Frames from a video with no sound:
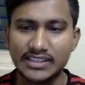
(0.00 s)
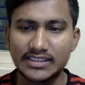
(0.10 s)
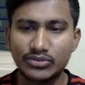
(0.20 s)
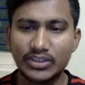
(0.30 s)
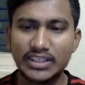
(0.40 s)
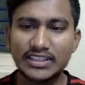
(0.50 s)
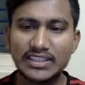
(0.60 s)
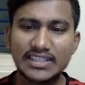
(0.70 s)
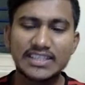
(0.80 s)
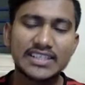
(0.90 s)

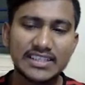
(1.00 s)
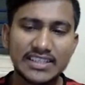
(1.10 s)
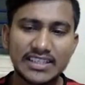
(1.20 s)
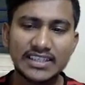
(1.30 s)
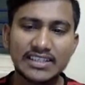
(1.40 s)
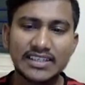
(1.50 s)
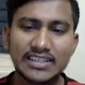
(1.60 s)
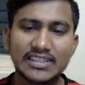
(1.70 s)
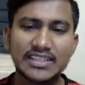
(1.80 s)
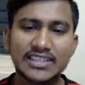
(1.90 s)
23s are 60.
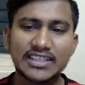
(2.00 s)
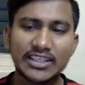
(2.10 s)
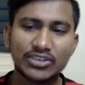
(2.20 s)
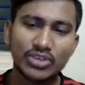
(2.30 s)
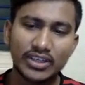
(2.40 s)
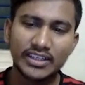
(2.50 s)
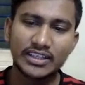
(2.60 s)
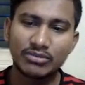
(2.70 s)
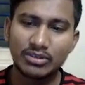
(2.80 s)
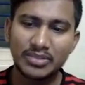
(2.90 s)
60 into 100
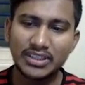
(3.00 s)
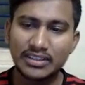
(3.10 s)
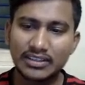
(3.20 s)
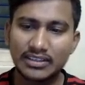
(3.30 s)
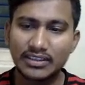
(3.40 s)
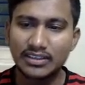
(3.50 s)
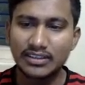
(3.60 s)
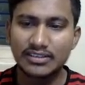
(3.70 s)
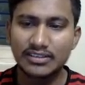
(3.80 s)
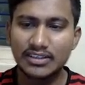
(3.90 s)
will be
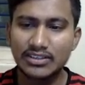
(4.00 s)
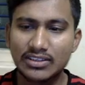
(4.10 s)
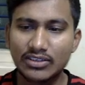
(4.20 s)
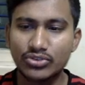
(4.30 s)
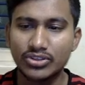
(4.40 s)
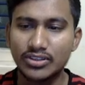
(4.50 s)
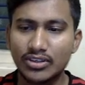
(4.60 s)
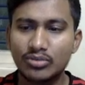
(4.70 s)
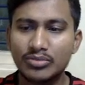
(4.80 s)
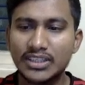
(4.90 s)
6000. How
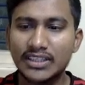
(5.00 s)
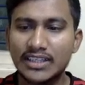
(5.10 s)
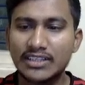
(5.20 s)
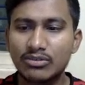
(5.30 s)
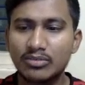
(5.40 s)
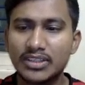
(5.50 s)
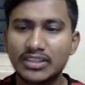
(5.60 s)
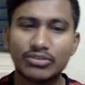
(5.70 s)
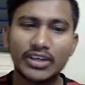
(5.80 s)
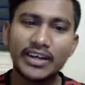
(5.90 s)
many tiles will be
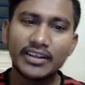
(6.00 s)
required?